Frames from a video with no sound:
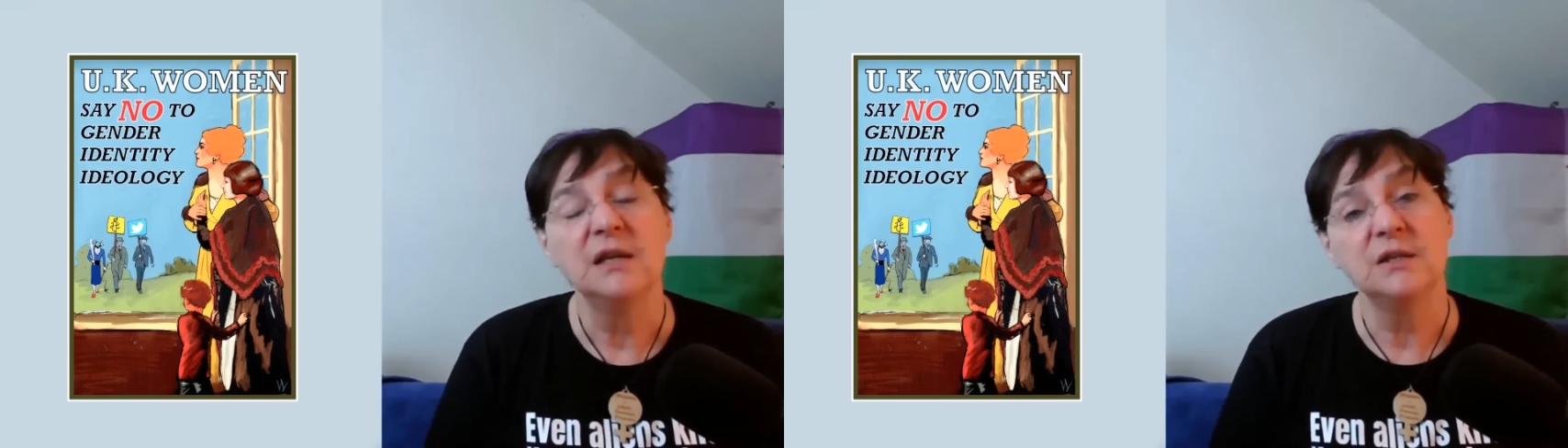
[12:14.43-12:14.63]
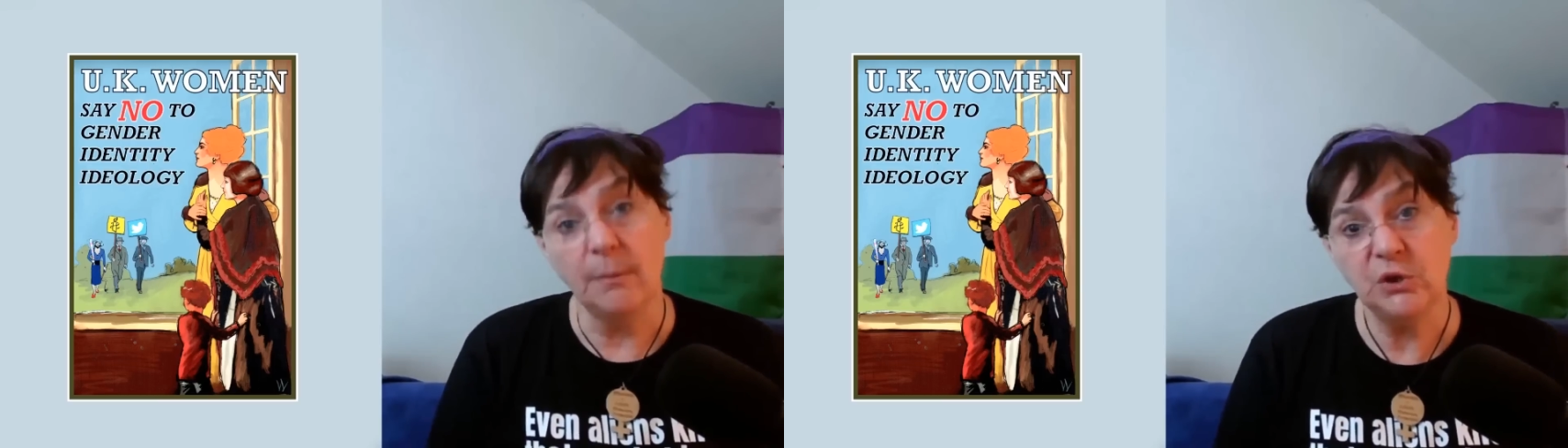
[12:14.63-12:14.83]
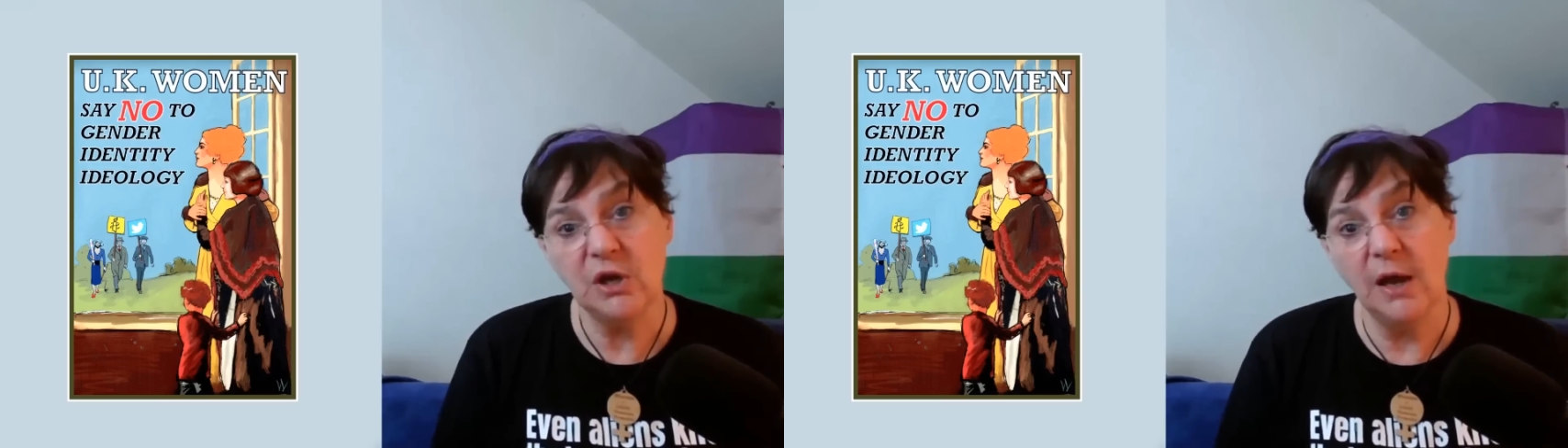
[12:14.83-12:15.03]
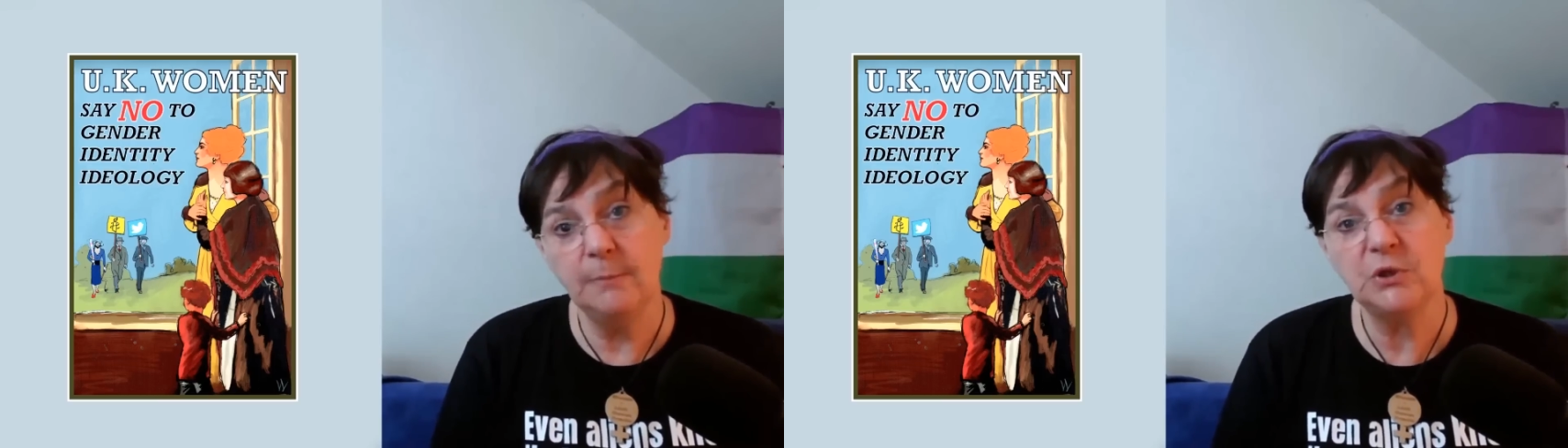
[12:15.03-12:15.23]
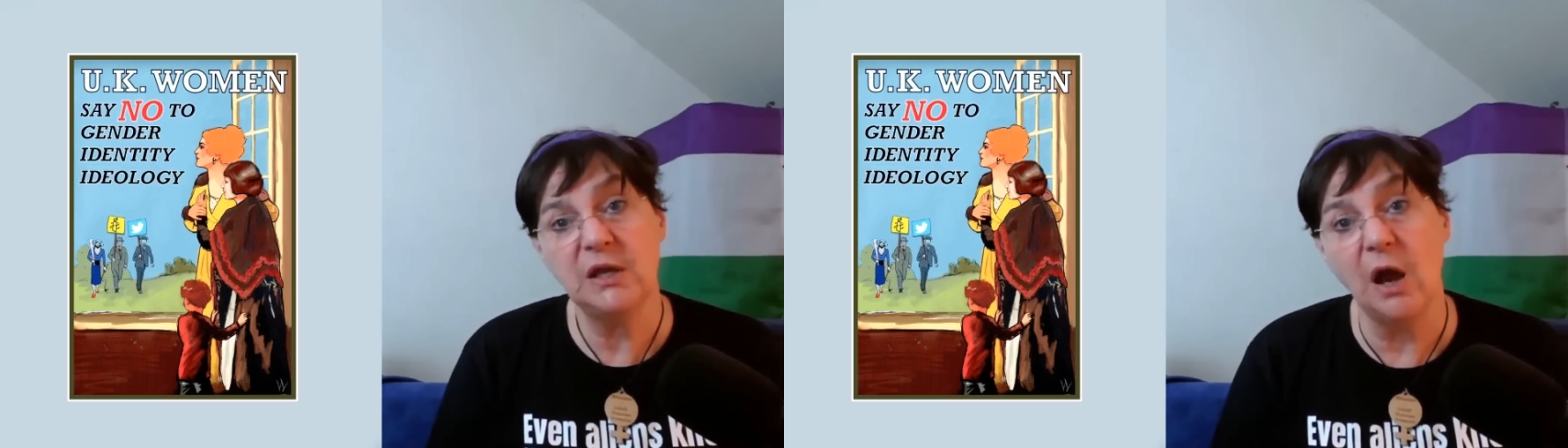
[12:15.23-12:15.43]

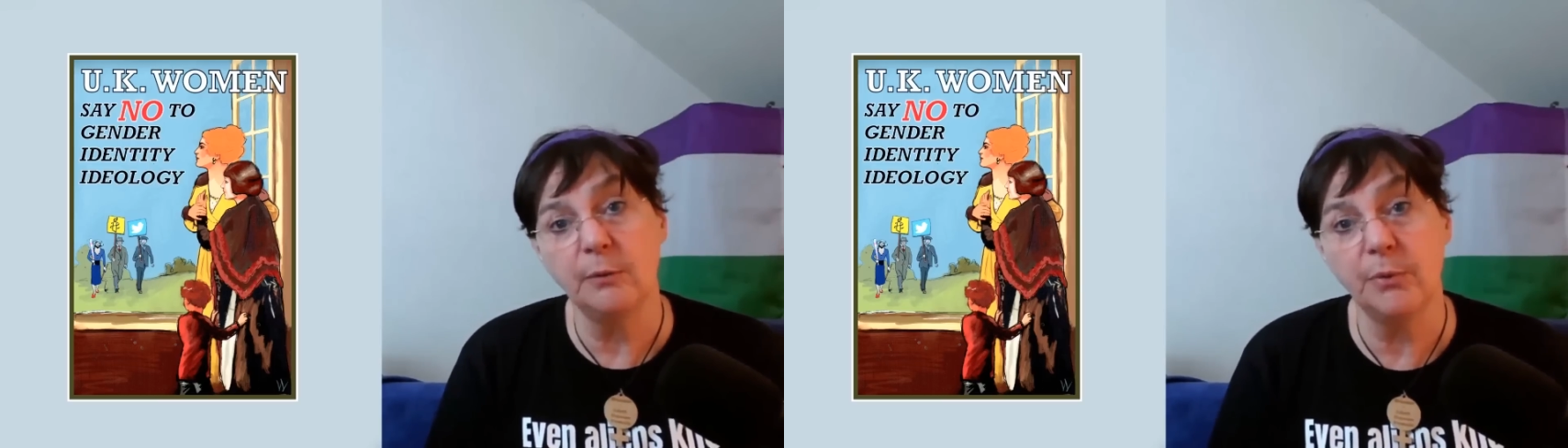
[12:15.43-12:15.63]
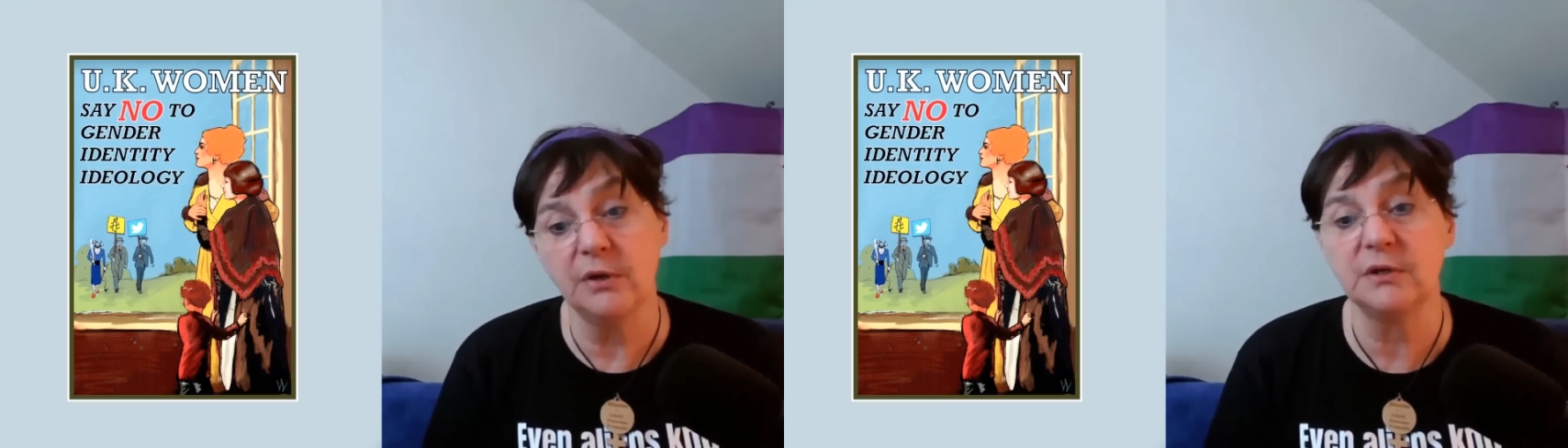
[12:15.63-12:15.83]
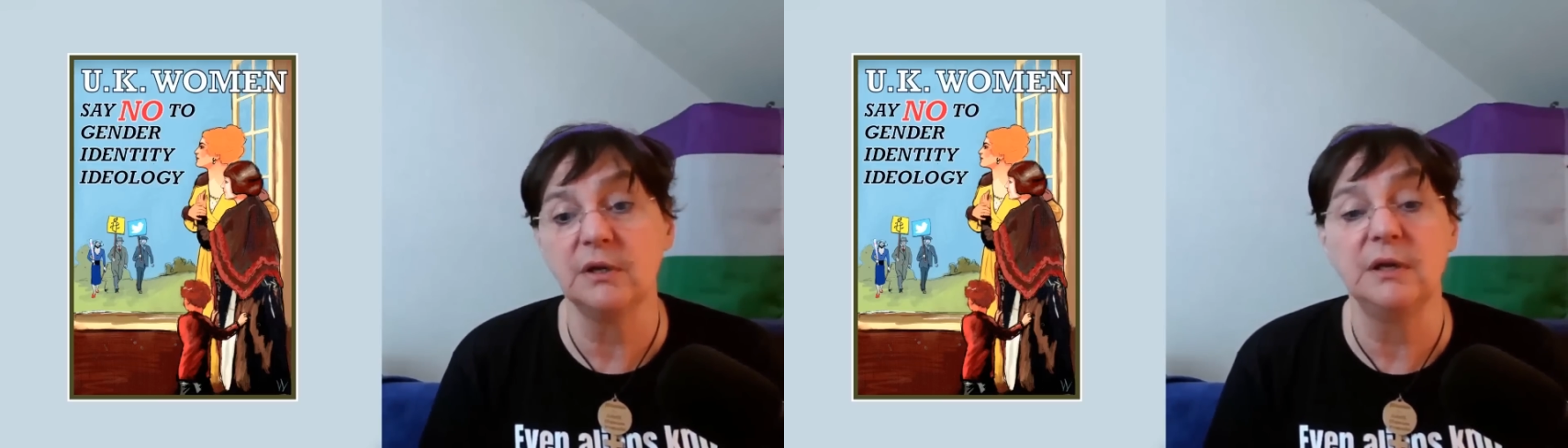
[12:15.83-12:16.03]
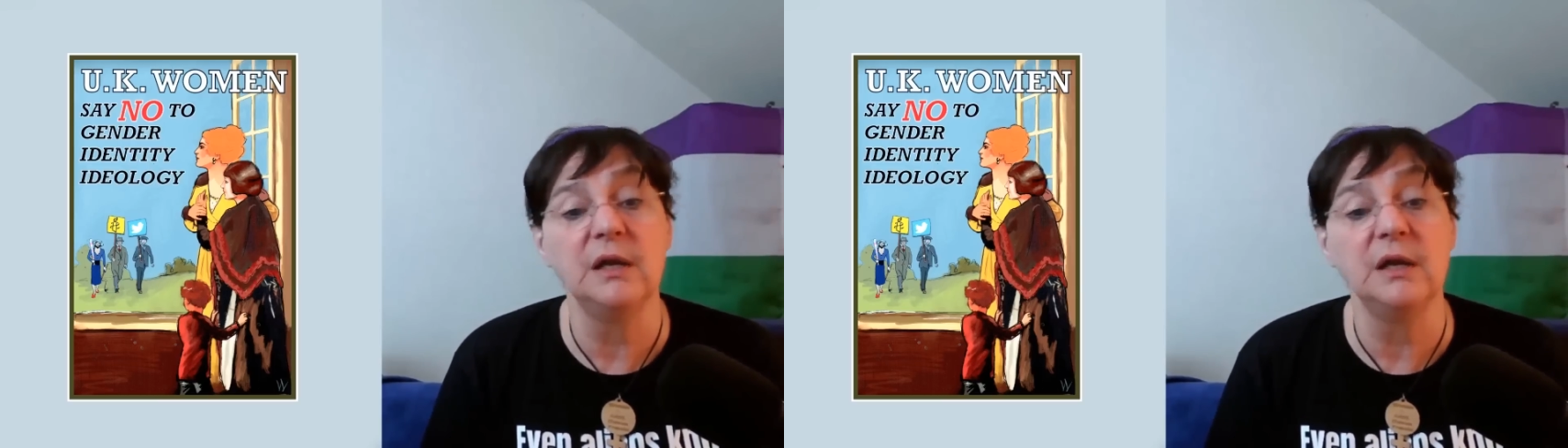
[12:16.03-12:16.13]
Sometimes the young person